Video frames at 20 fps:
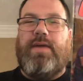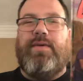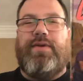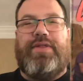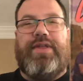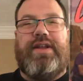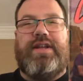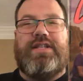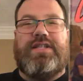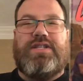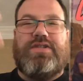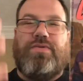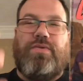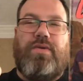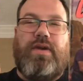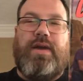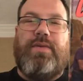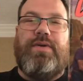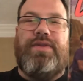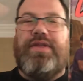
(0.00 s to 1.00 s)

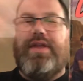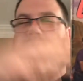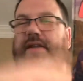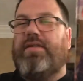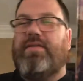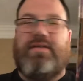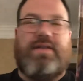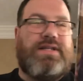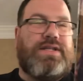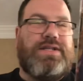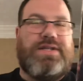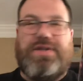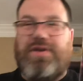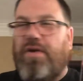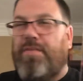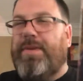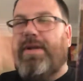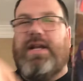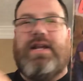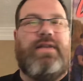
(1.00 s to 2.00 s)
within
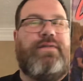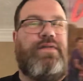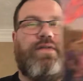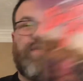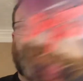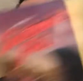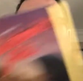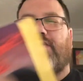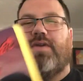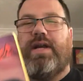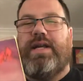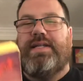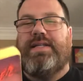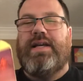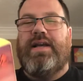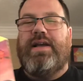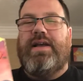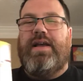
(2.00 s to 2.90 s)
so many different stories.